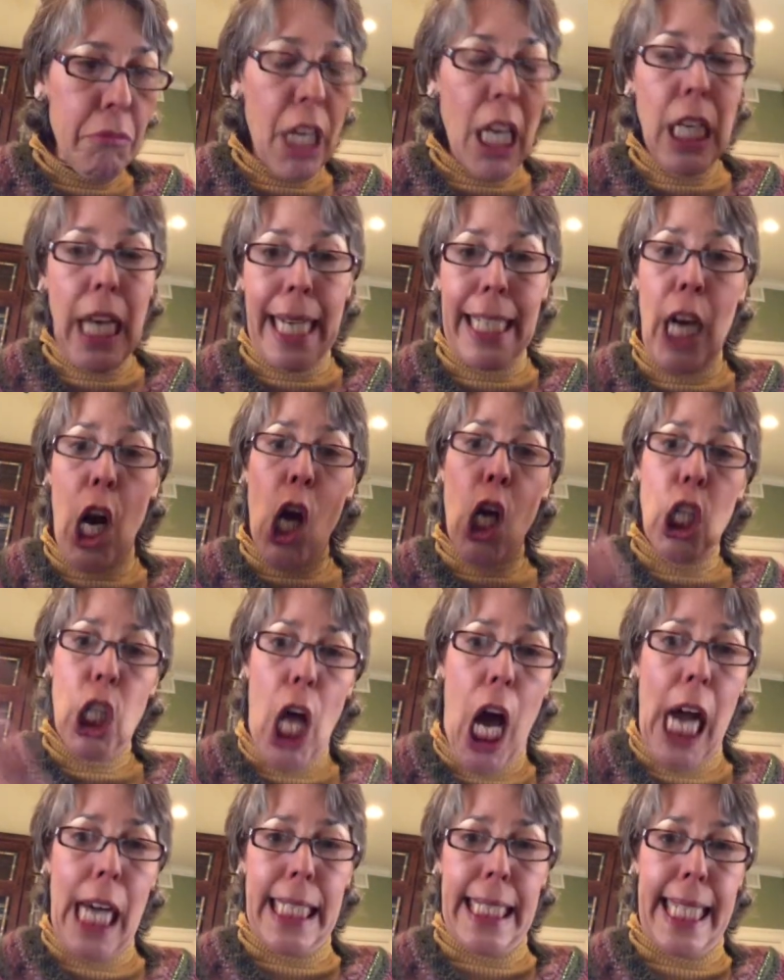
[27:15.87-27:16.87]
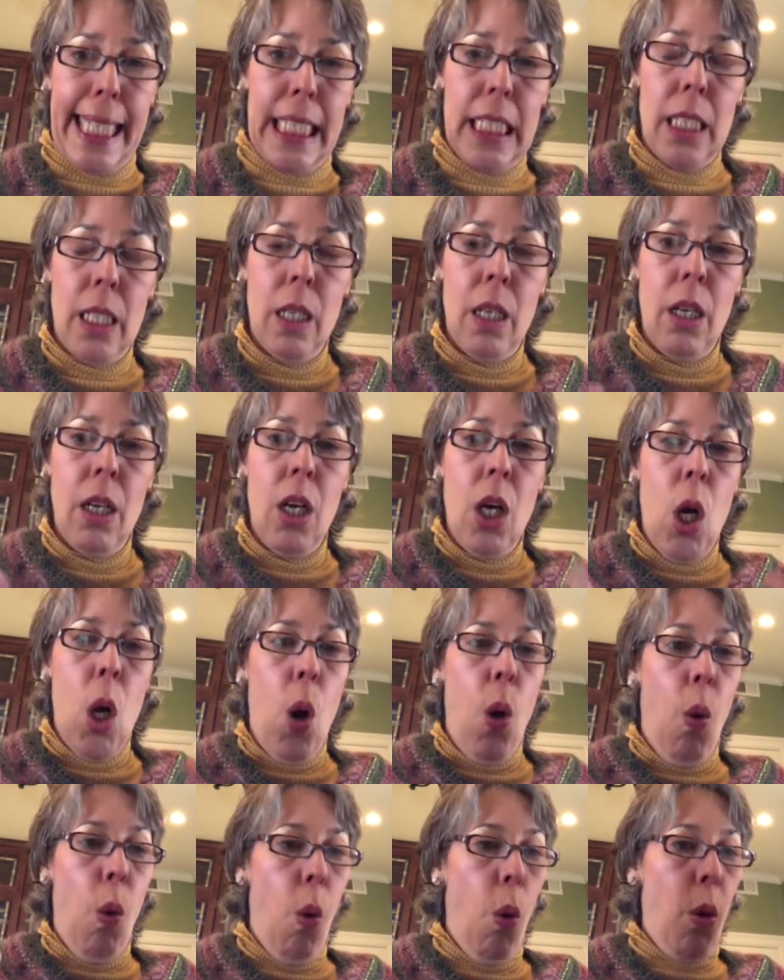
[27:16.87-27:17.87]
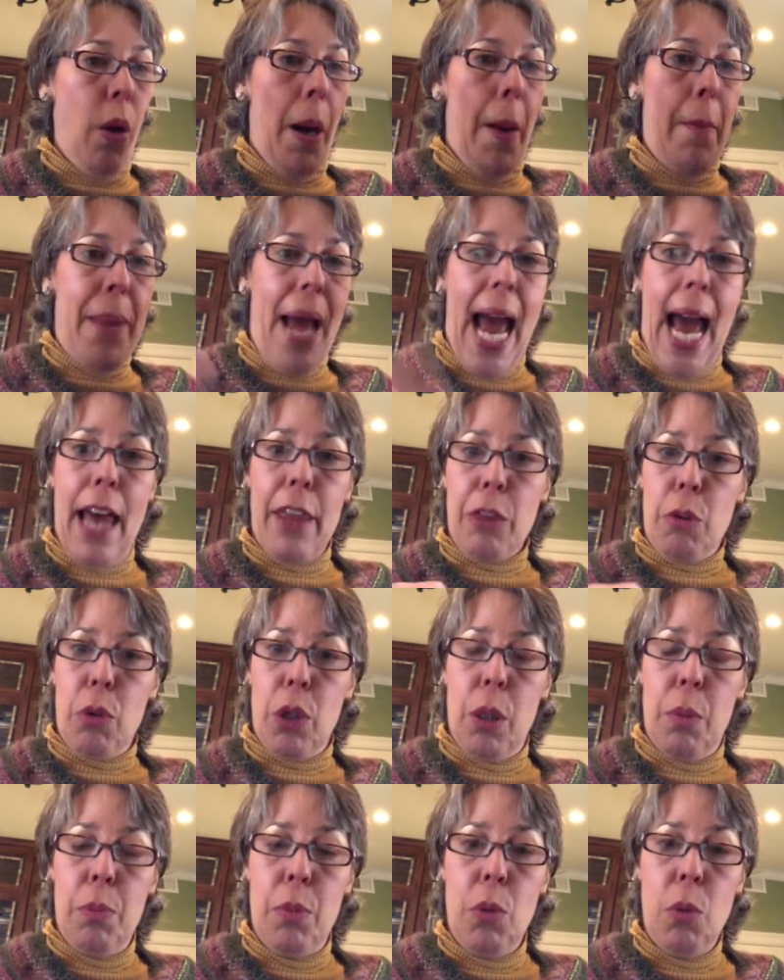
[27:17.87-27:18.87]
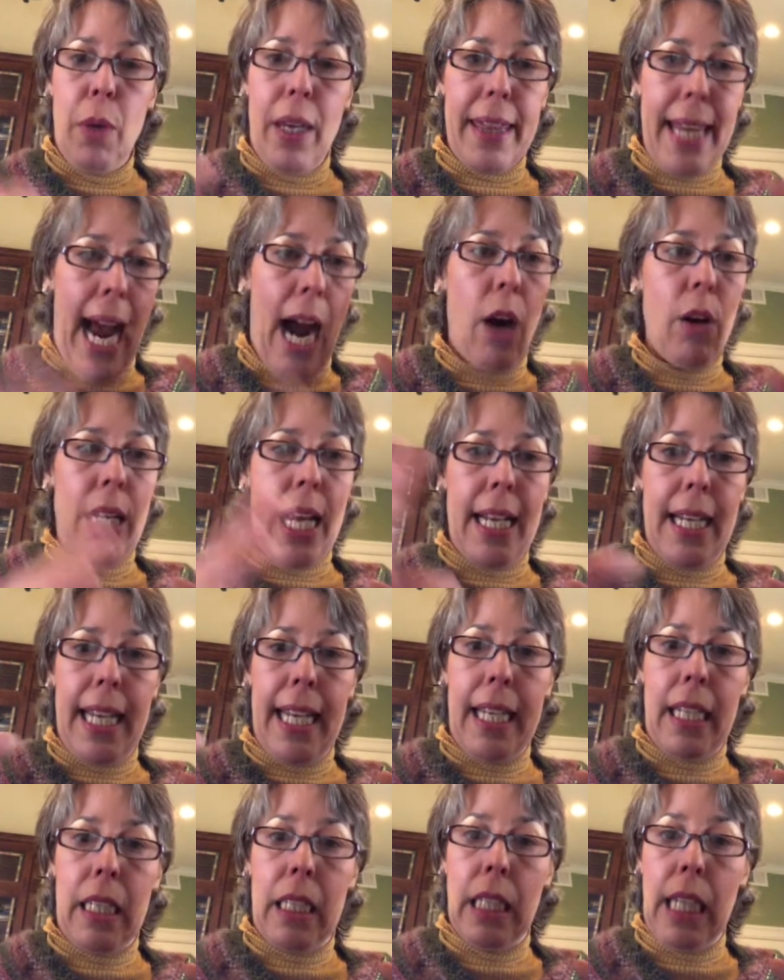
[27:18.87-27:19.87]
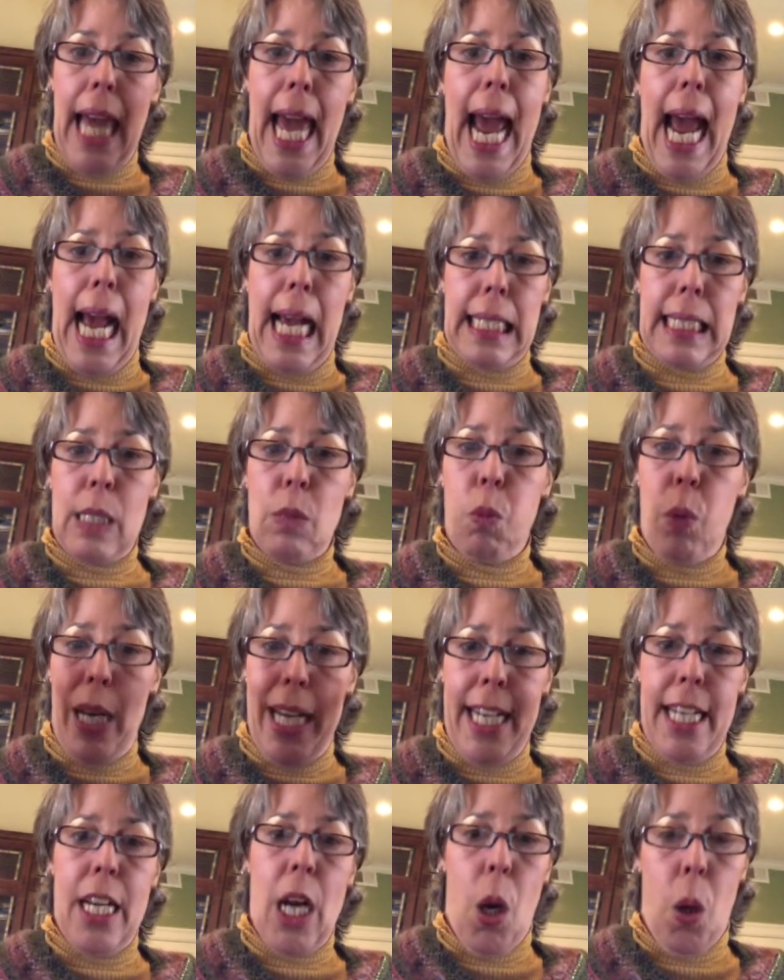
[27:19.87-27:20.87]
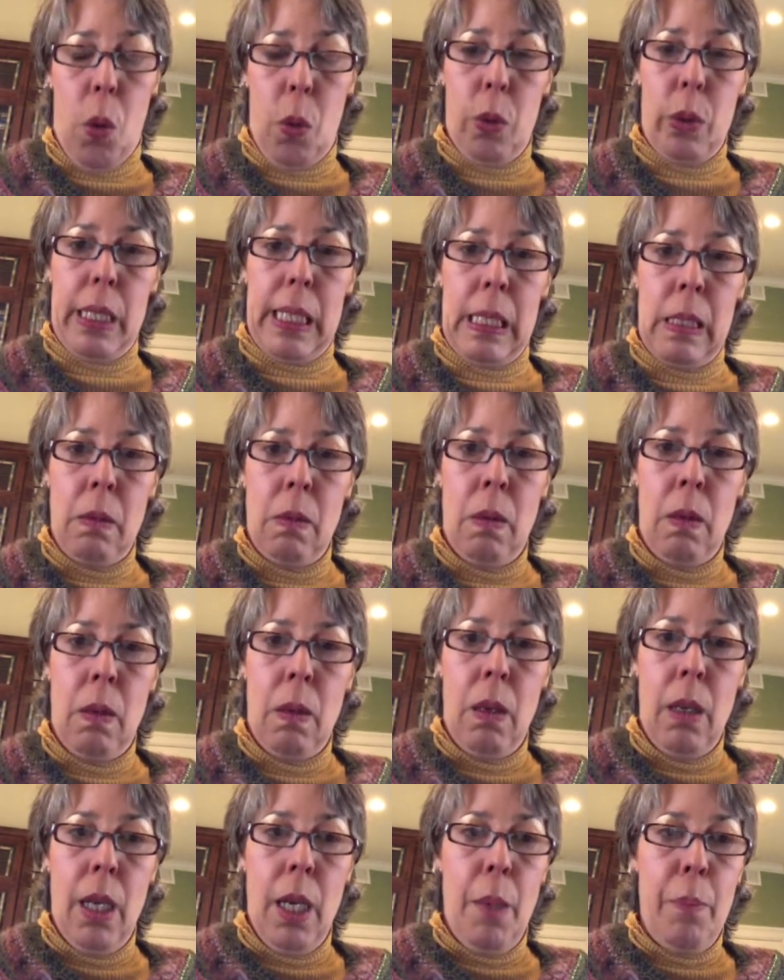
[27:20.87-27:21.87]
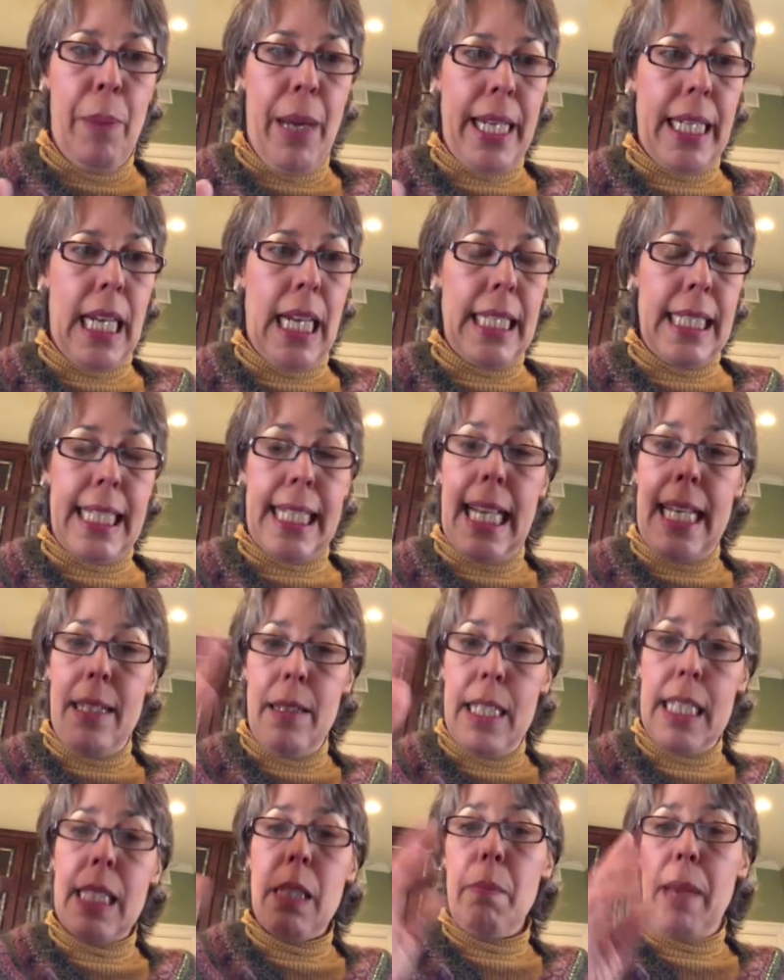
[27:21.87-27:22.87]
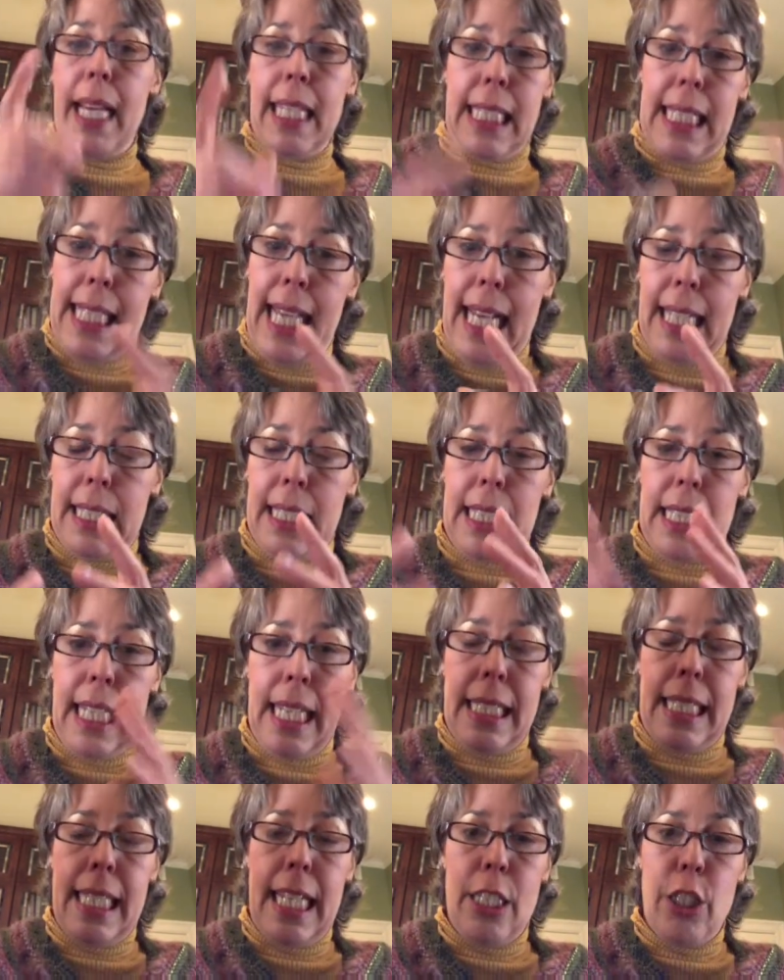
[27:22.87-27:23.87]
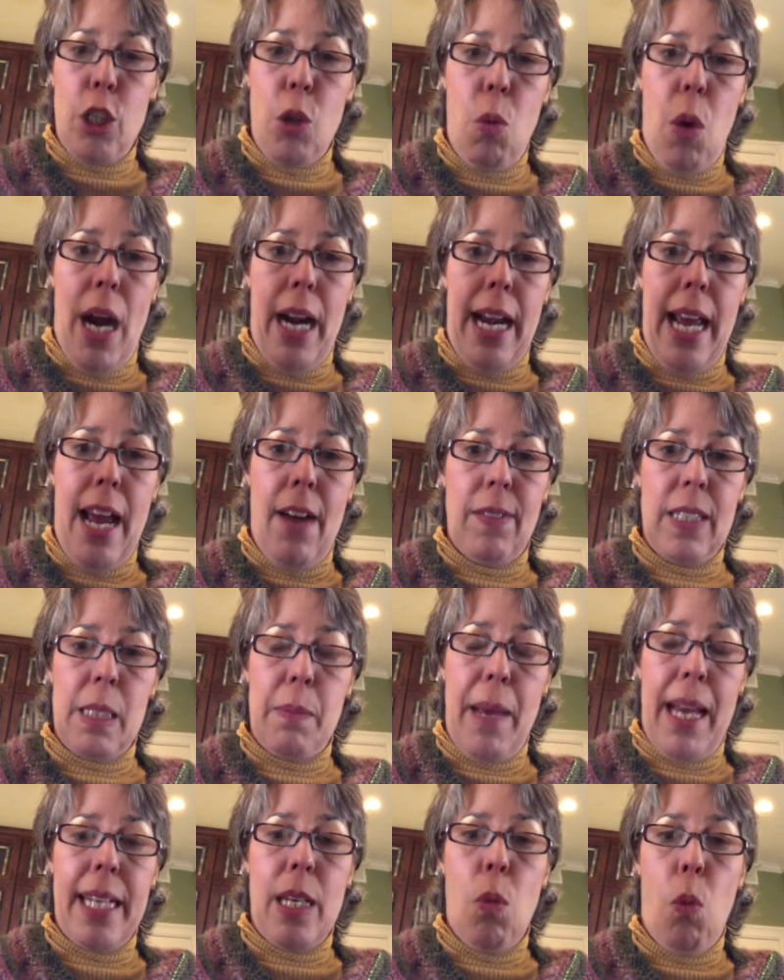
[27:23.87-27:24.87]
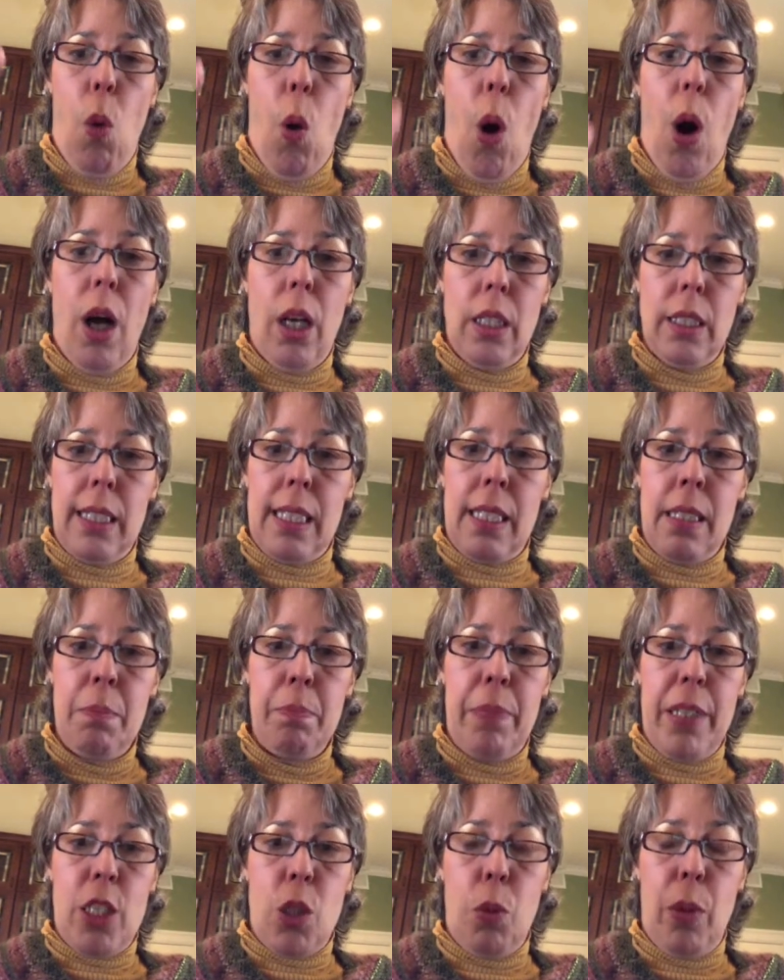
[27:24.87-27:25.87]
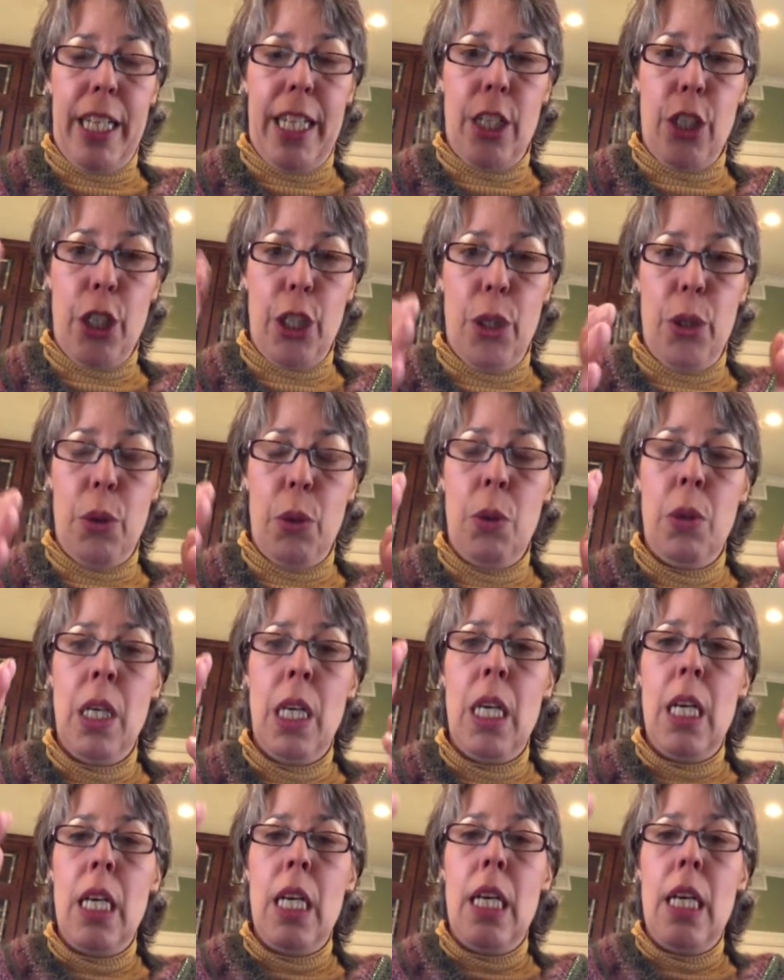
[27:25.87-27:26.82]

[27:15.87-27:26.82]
like a closet or a bathroom without any glass windows. Because they, this makes sense. They said you want to have as many walls between you